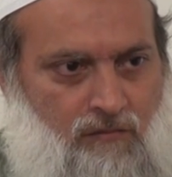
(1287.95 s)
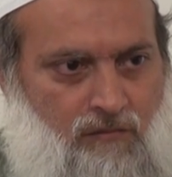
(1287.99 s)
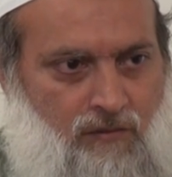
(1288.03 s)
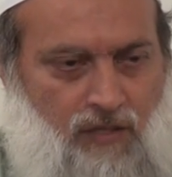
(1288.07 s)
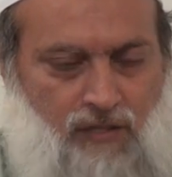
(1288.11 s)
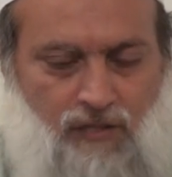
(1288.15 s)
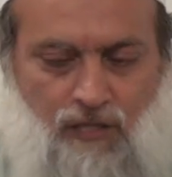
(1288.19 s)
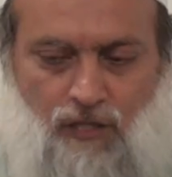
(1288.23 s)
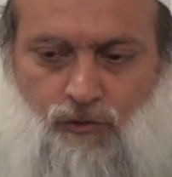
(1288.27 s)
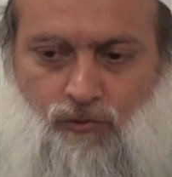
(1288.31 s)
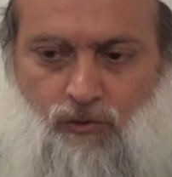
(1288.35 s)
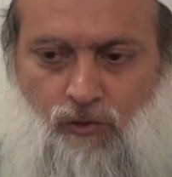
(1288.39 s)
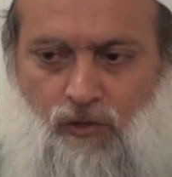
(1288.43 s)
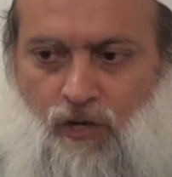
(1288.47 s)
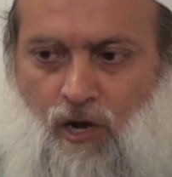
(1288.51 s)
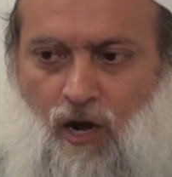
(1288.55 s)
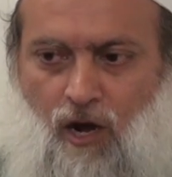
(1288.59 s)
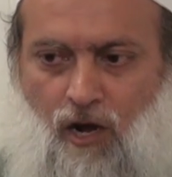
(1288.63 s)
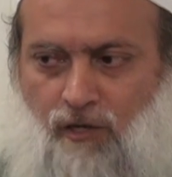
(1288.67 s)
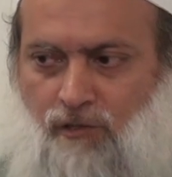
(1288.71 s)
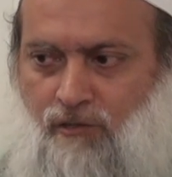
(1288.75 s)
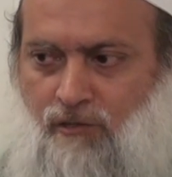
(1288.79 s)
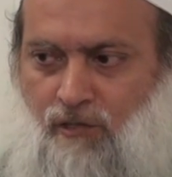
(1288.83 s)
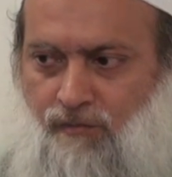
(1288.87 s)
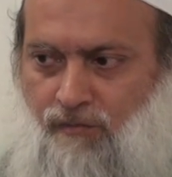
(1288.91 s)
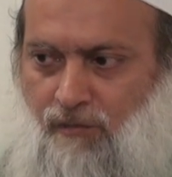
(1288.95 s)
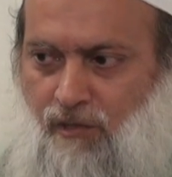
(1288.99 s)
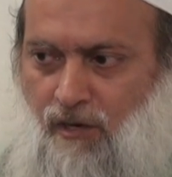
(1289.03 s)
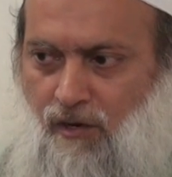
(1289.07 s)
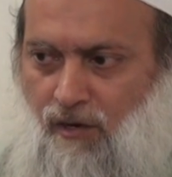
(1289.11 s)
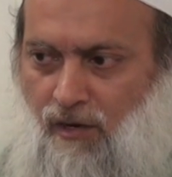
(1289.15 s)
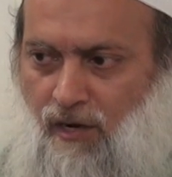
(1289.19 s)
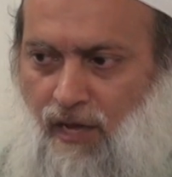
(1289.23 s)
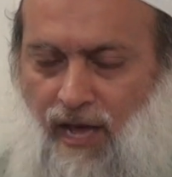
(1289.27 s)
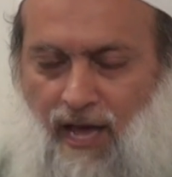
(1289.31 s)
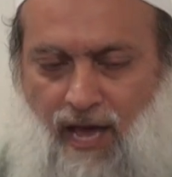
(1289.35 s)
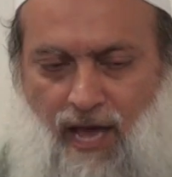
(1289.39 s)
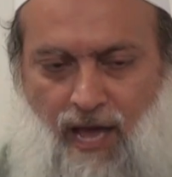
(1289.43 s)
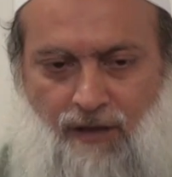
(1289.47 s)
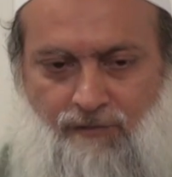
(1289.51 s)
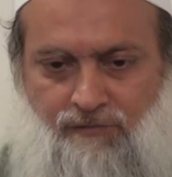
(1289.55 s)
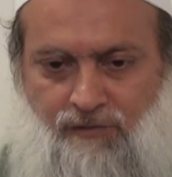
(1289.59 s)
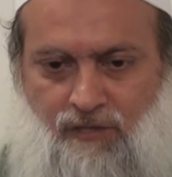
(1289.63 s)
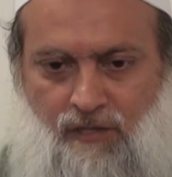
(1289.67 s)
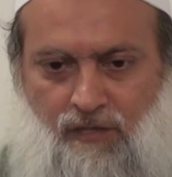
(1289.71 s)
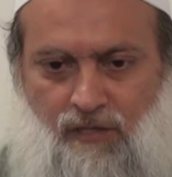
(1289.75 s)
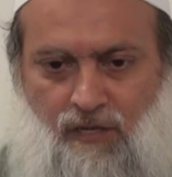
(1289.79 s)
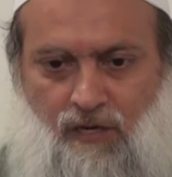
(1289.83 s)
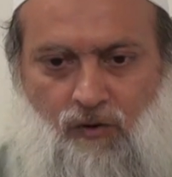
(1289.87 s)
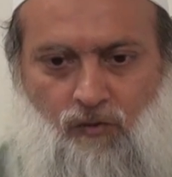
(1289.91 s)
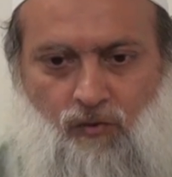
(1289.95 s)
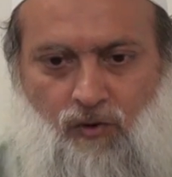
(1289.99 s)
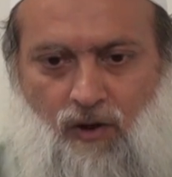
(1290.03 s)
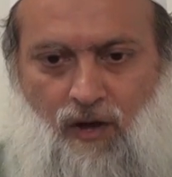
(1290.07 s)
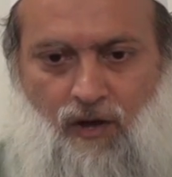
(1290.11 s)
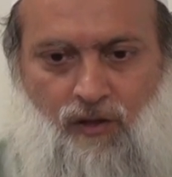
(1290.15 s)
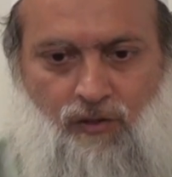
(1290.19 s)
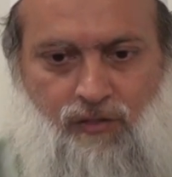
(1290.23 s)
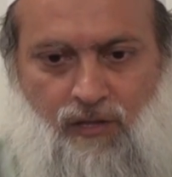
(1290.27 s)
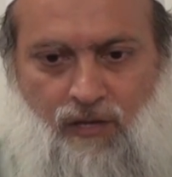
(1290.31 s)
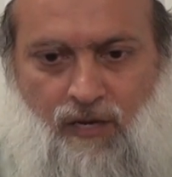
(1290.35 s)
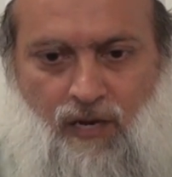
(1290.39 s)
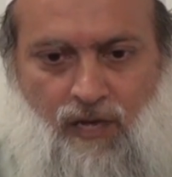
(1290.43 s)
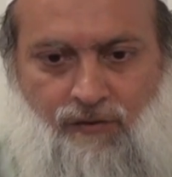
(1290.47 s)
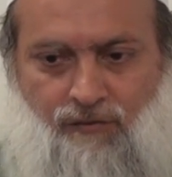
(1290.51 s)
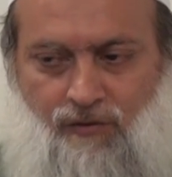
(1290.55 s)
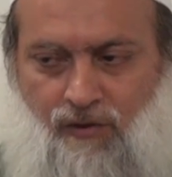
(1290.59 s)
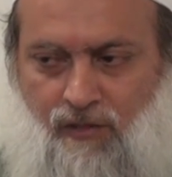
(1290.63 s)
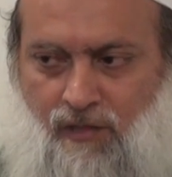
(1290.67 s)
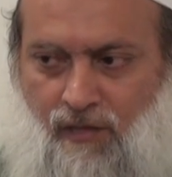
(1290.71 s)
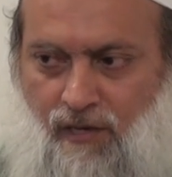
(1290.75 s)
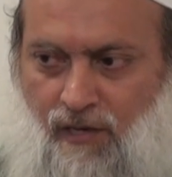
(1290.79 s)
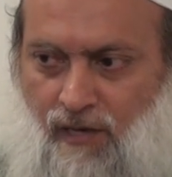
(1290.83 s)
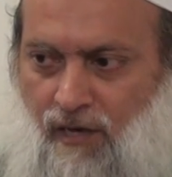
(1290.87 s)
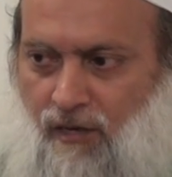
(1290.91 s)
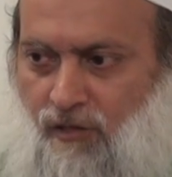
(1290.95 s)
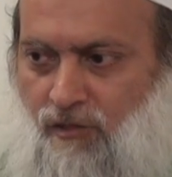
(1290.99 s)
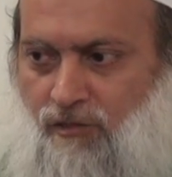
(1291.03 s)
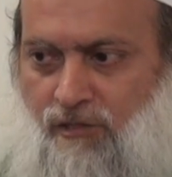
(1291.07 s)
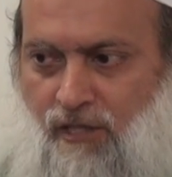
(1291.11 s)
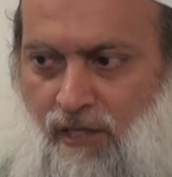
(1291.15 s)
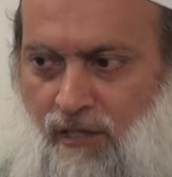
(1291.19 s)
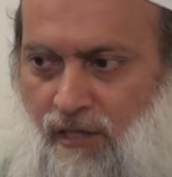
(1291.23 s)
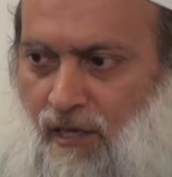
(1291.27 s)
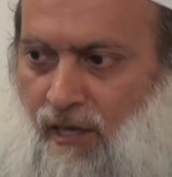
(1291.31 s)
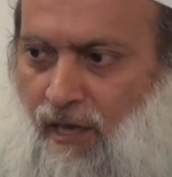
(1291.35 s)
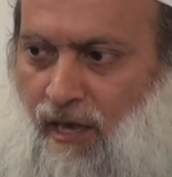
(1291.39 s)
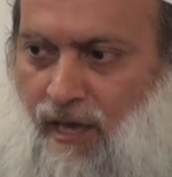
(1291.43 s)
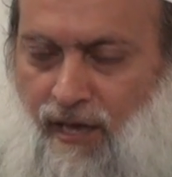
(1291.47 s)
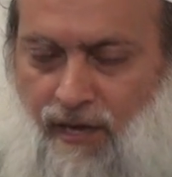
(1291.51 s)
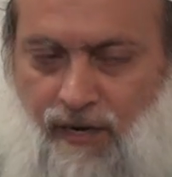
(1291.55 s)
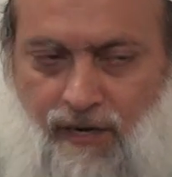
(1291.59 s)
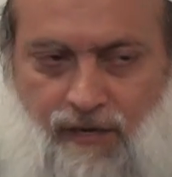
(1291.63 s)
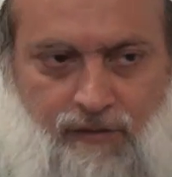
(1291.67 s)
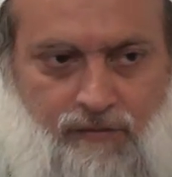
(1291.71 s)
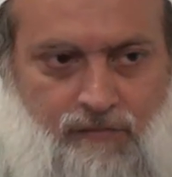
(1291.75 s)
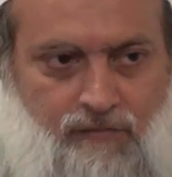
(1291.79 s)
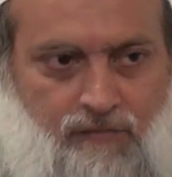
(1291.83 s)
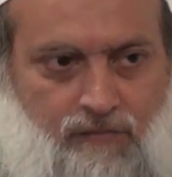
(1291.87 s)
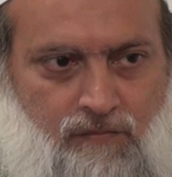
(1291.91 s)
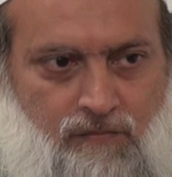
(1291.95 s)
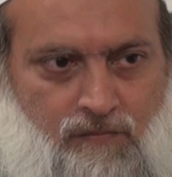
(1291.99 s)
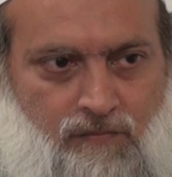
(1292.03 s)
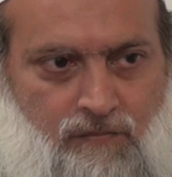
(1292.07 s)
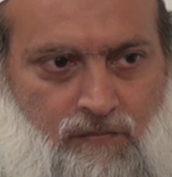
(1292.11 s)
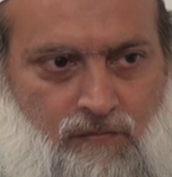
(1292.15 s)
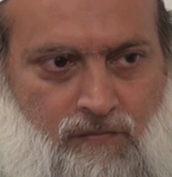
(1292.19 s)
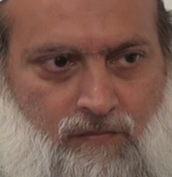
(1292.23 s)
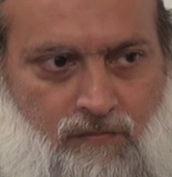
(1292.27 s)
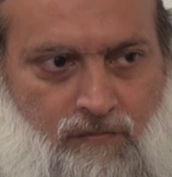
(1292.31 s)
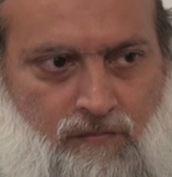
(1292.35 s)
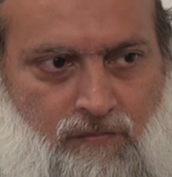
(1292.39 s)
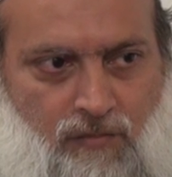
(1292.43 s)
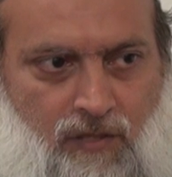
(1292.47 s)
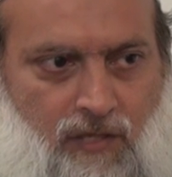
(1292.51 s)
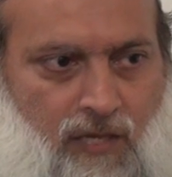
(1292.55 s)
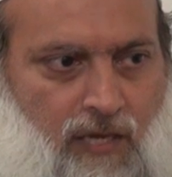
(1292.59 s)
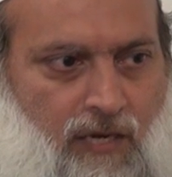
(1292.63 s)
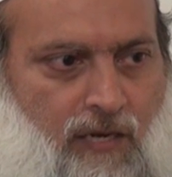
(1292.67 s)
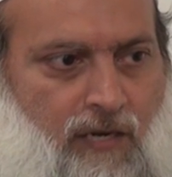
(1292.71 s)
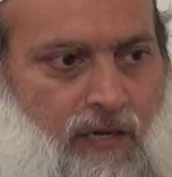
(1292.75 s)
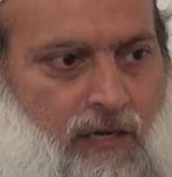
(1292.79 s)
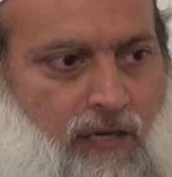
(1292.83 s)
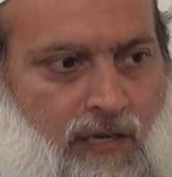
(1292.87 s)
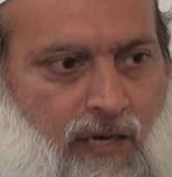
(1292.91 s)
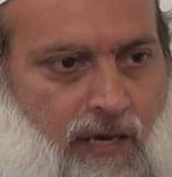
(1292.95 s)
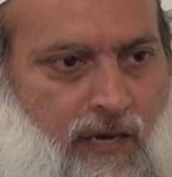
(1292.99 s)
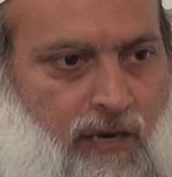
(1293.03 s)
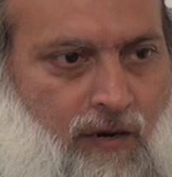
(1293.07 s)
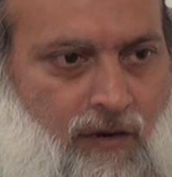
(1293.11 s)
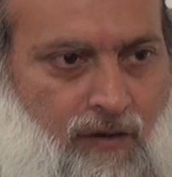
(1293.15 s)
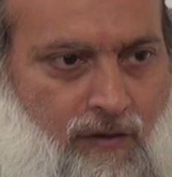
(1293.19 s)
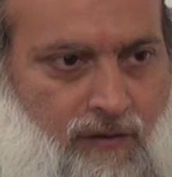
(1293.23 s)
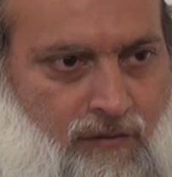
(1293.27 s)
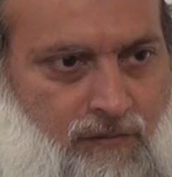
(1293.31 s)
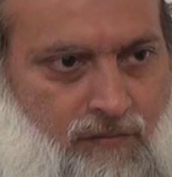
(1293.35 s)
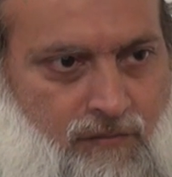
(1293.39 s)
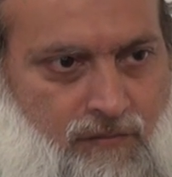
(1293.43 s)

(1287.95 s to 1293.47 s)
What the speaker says: that this would cost them their lives and their wealth and everything else that they had. But they didn't care.